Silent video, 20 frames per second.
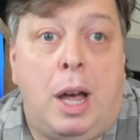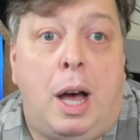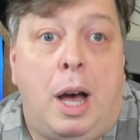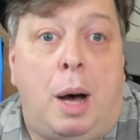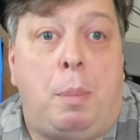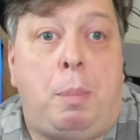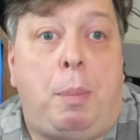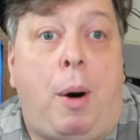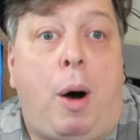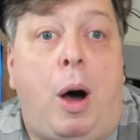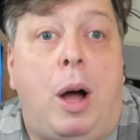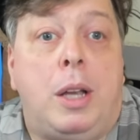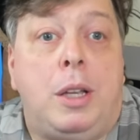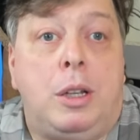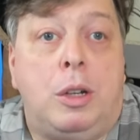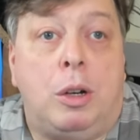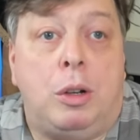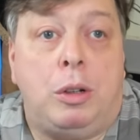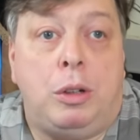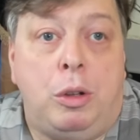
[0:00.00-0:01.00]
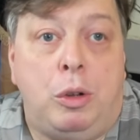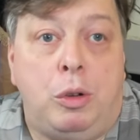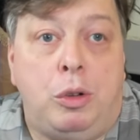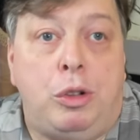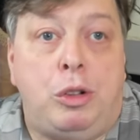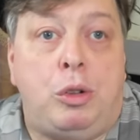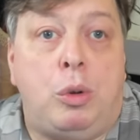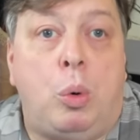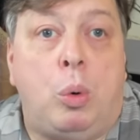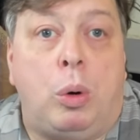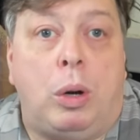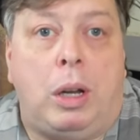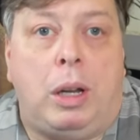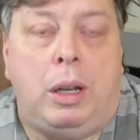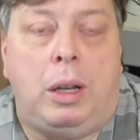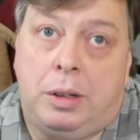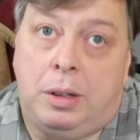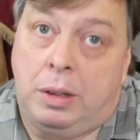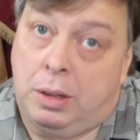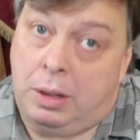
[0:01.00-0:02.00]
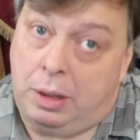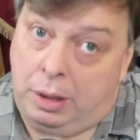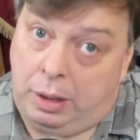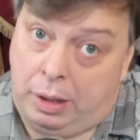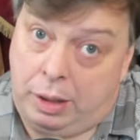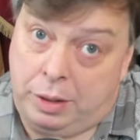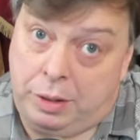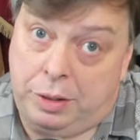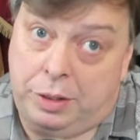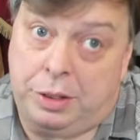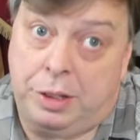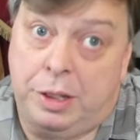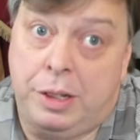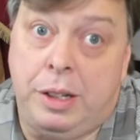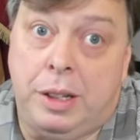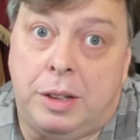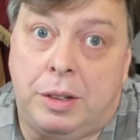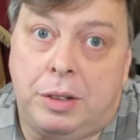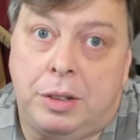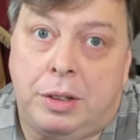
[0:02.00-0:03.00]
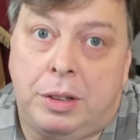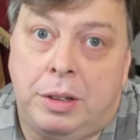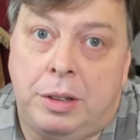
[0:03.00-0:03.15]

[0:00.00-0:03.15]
upon your new story. Insidious.